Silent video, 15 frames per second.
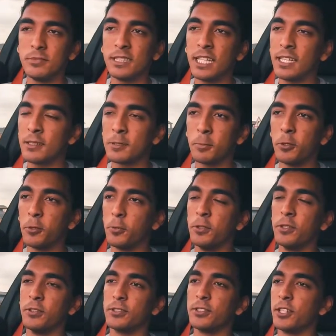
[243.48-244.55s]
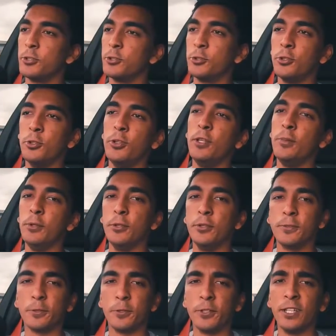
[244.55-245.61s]
10-spoke wheels are truly
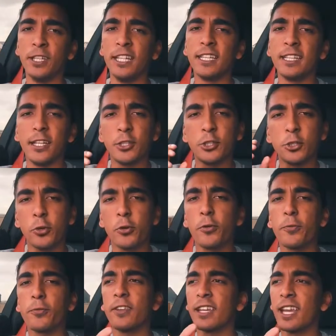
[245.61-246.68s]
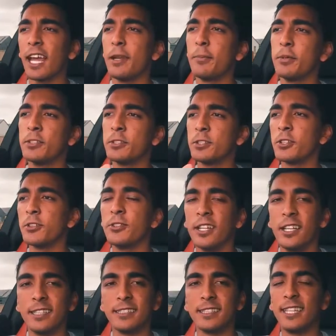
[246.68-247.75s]
beautiful. They show off the caliper so
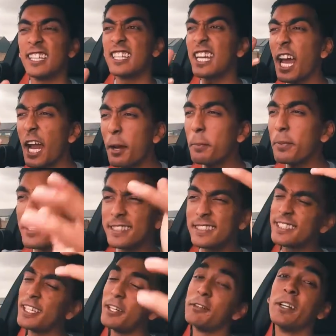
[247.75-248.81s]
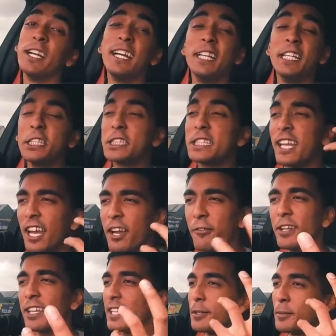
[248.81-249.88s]
nicely, and the caliper itself, just
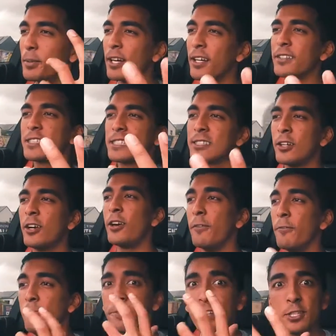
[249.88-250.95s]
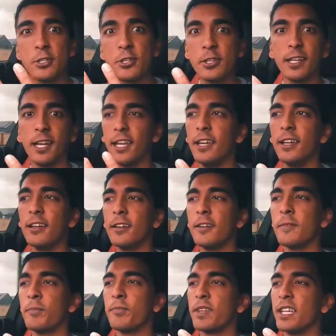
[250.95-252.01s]
everything about this car visually
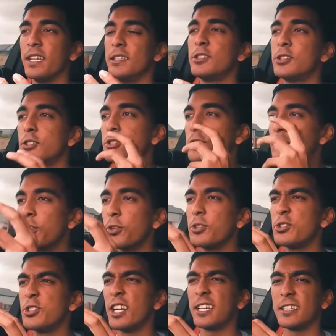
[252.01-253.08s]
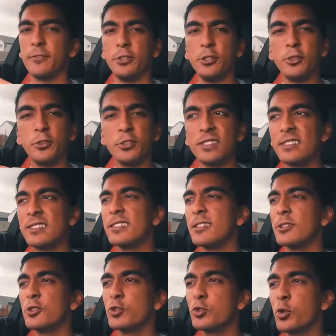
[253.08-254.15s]
is just so attractive. You know, it
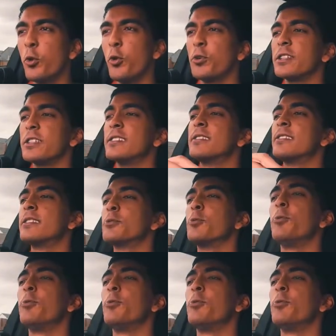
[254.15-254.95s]
sits taut, it sits